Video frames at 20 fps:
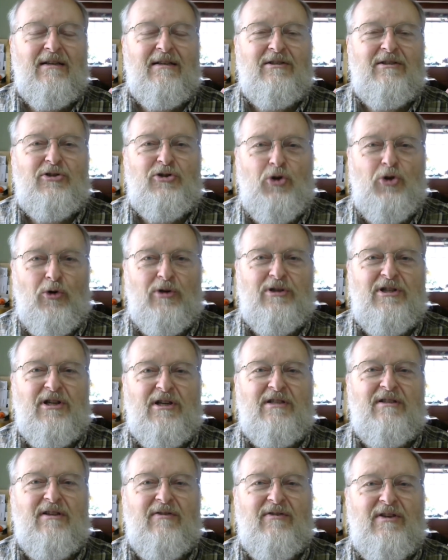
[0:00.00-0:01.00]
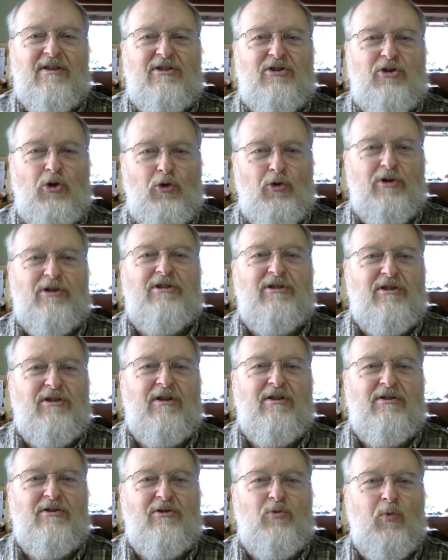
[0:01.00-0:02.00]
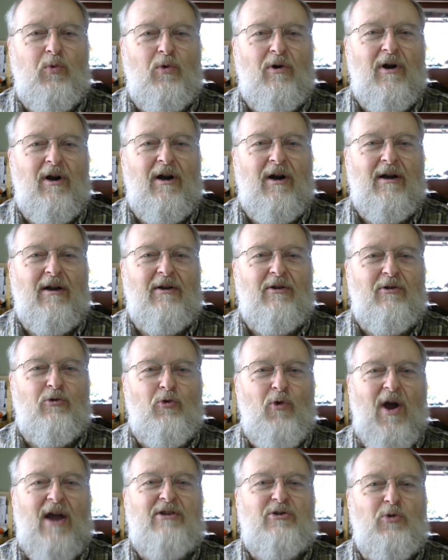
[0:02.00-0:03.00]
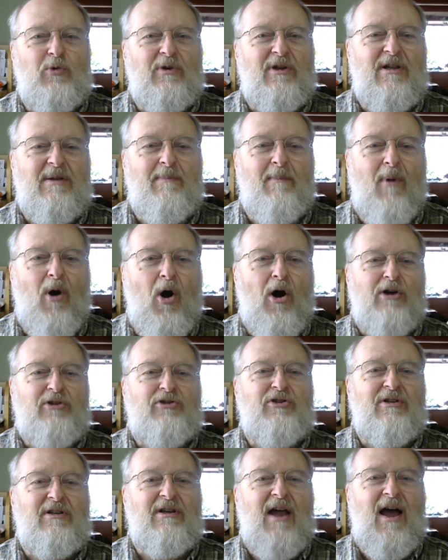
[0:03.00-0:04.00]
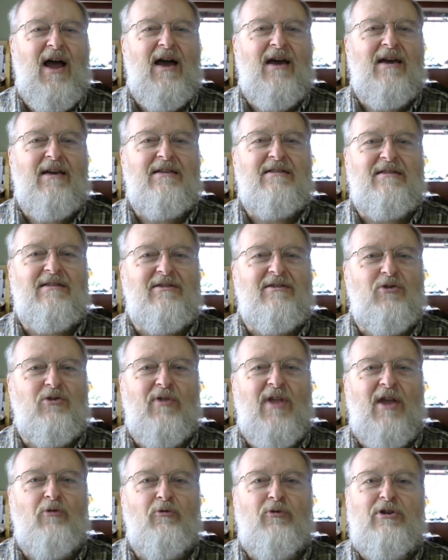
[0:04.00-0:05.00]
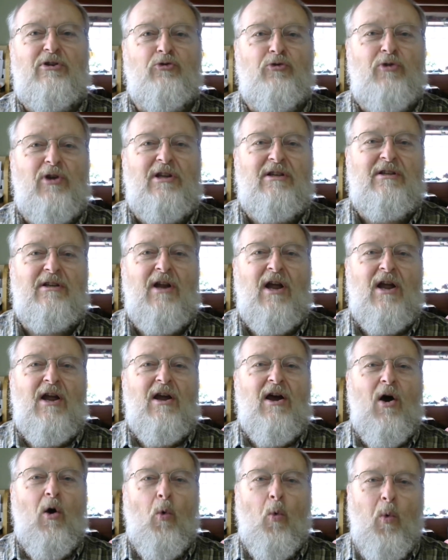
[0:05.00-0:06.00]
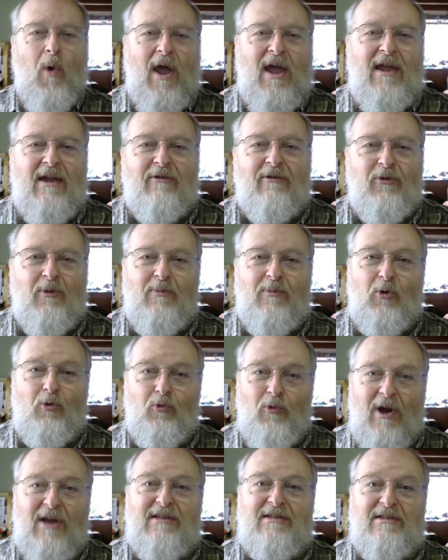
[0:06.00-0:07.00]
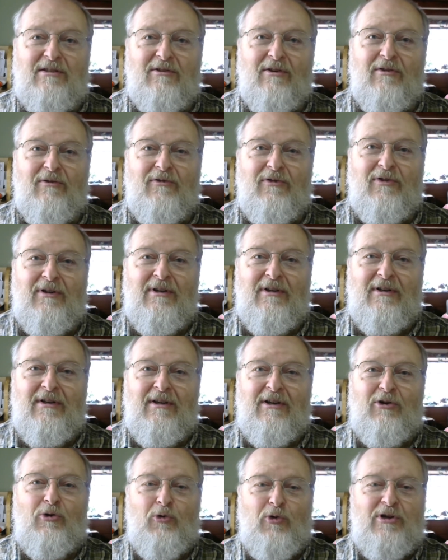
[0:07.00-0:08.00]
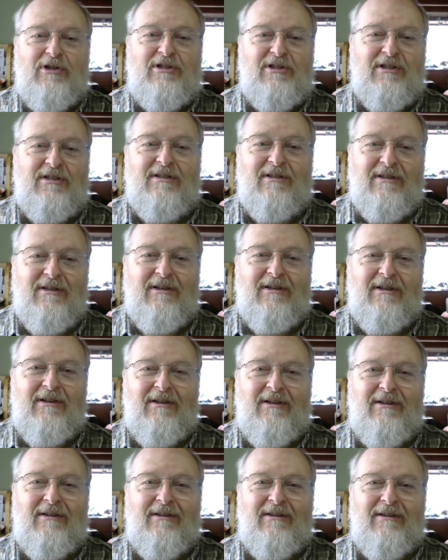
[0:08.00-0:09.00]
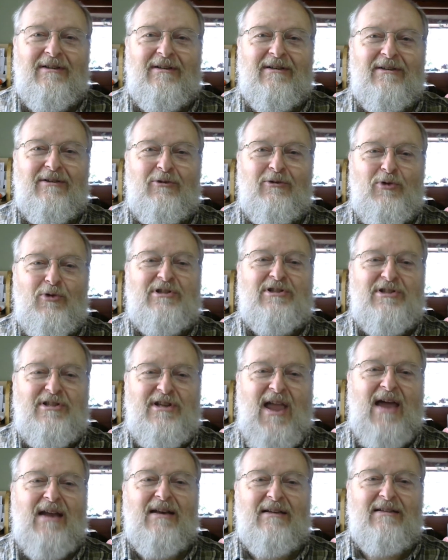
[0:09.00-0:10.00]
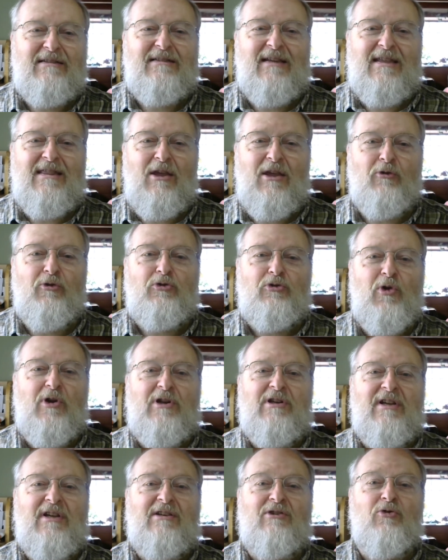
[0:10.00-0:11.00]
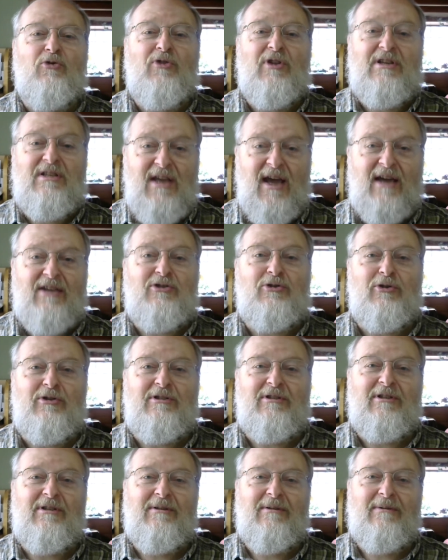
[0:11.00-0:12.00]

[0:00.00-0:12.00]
churches and these Christians were gradually marginalized, and so they retreated away from the rest of Christian Christianity. They retreated into the desert